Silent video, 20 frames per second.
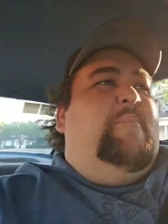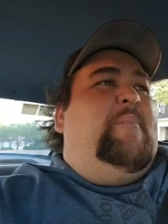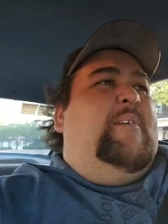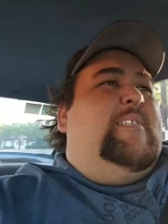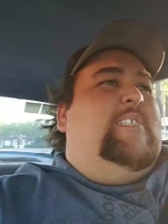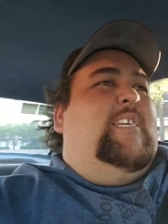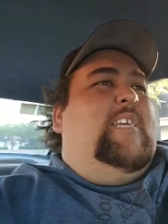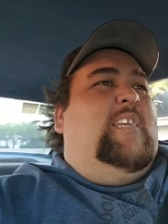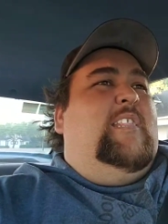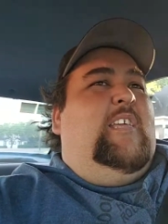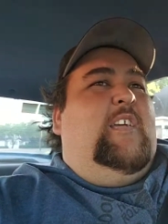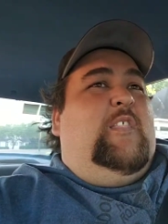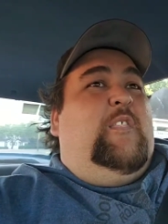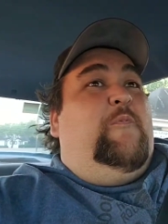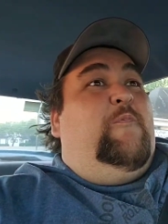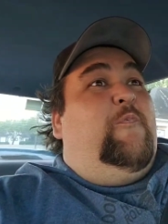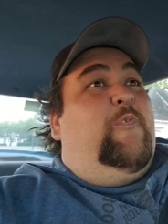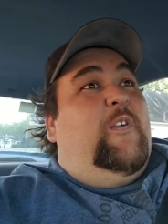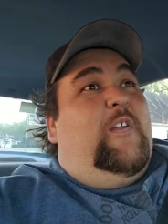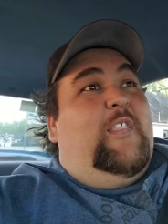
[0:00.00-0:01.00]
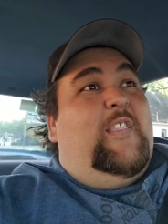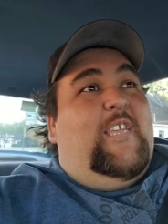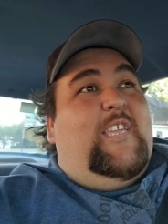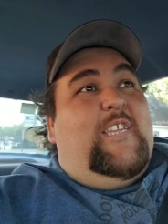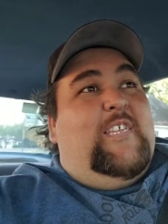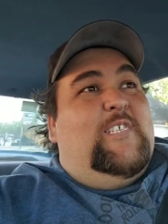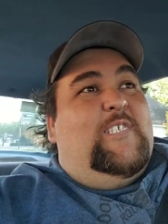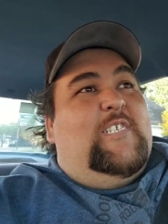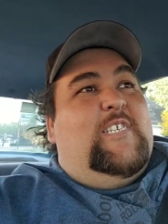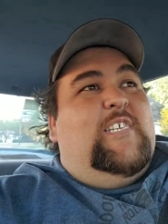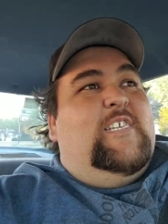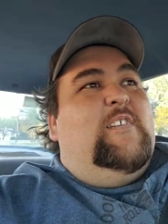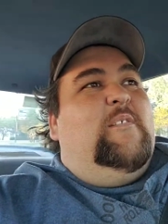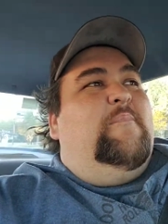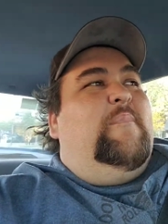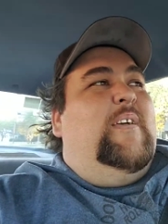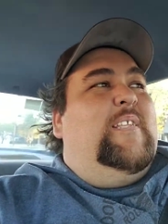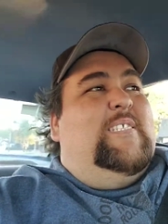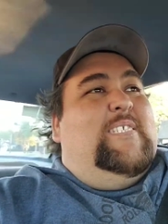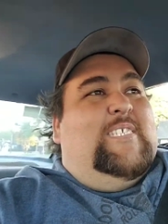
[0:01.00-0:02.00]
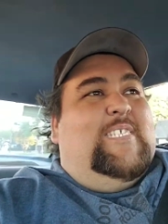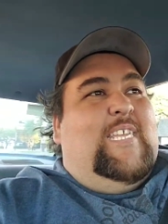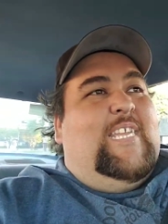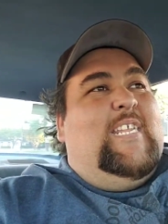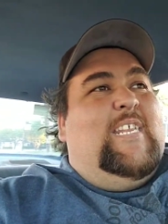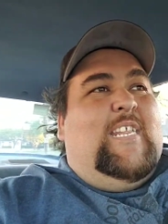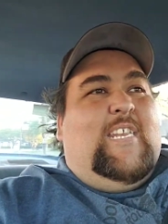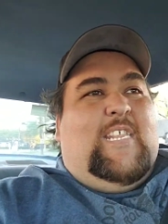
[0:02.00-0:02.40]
I'm not seeing anything on the front of the engine. I'm not seeing